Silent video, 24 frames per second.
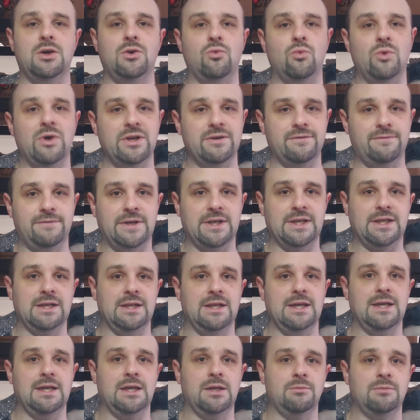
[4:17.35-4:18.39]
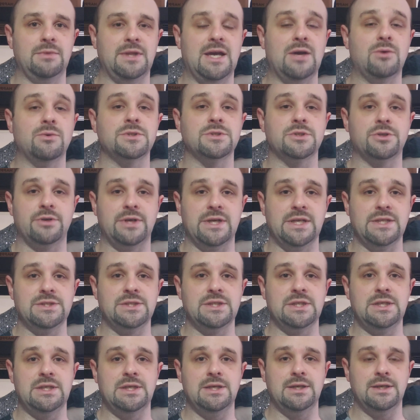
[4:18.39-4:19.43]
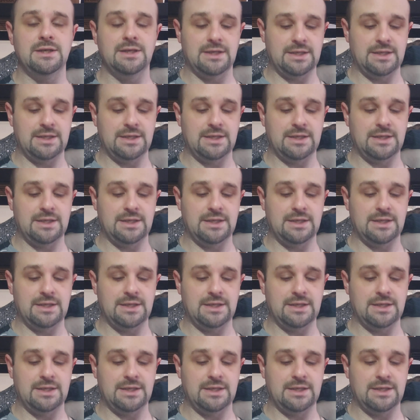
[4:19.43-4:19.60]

What a fucking game. That was crazy.